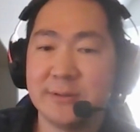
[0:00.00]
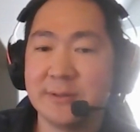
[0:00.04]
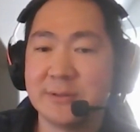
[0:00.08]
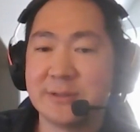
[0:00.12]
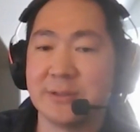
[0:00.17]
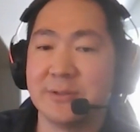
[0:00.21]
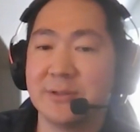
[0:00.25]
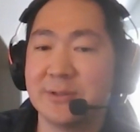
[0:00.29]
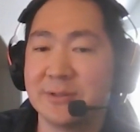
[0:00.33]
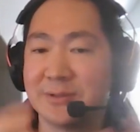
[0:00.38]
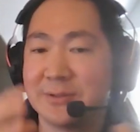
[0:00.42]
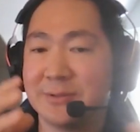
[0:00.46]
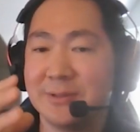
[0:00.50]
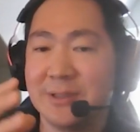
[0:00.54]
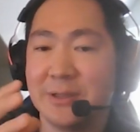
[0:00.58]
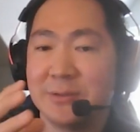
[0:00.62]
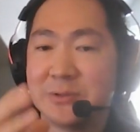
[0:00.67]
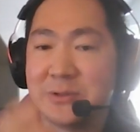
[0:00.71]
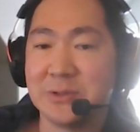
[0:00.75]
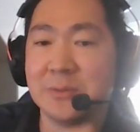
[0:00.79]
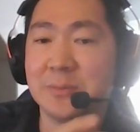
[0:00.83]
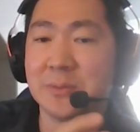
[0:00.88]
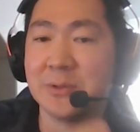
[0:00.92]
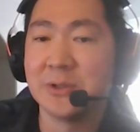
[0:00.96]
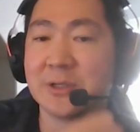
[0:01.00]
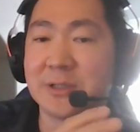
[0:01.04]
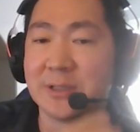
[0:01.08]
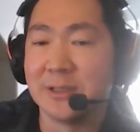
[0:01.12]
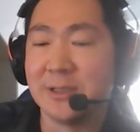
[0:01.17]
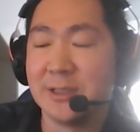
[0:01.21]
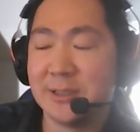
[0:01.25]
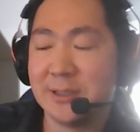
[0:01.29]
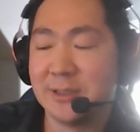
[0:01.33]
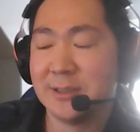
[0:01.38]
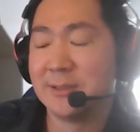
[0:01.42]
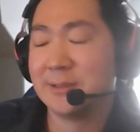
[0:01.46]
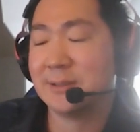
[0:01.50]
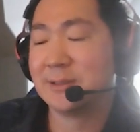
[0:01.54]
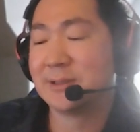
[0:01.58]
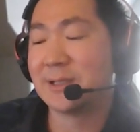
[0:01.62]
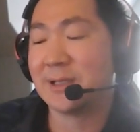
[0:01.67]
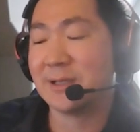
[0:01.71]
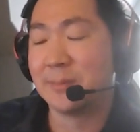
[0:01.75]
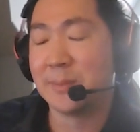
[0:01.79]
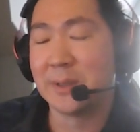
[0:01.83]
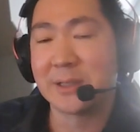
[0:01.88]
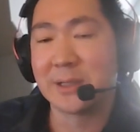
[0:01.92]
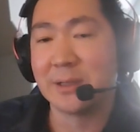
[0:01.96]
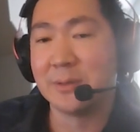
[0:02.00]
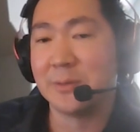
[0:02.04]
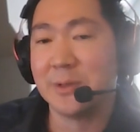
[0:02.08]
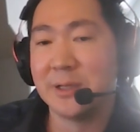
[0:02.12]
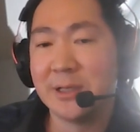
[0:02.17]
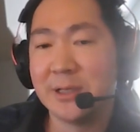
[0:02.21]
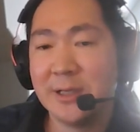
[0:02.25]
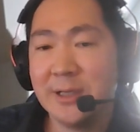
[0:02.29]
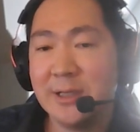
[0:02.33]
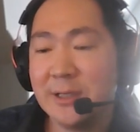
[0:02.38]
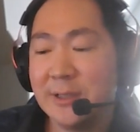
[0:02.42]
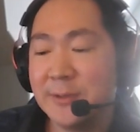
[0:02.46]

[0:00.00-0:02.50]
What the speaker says: So there's do more good is kind of bucket one.